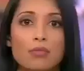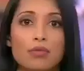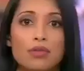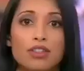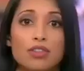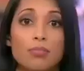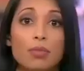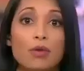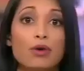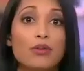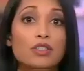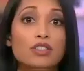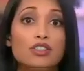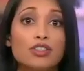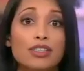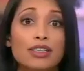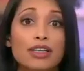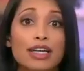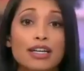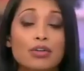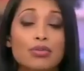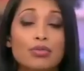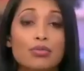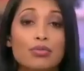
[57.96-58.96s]
In response
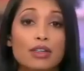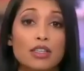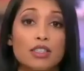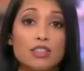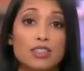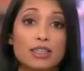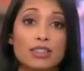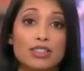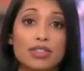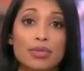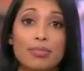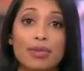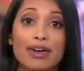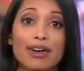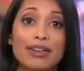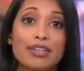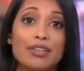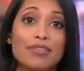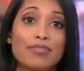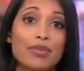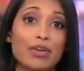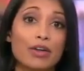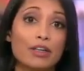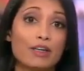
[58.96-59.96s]
to the increasing
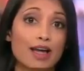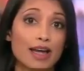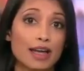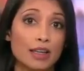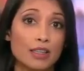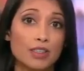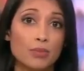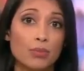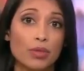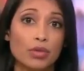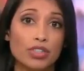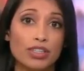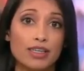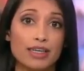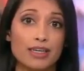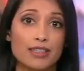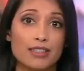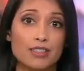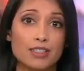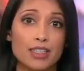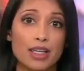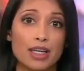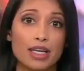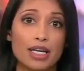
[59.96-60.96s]
demand for
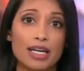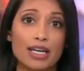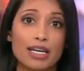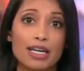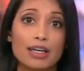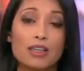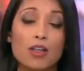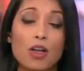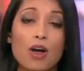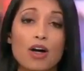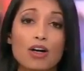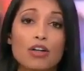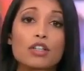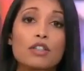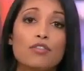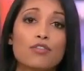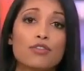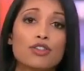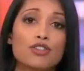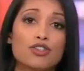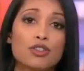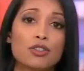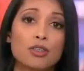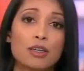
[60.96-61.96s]
expertise in
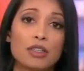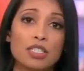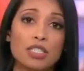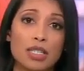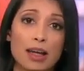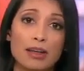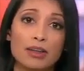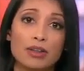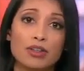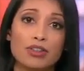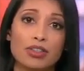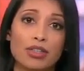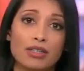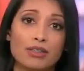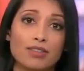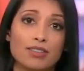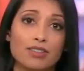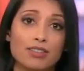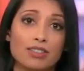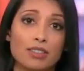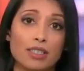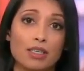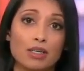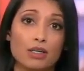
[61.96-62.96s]
artificial
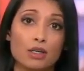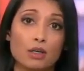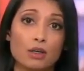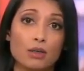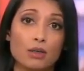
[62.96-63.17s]
intelligence,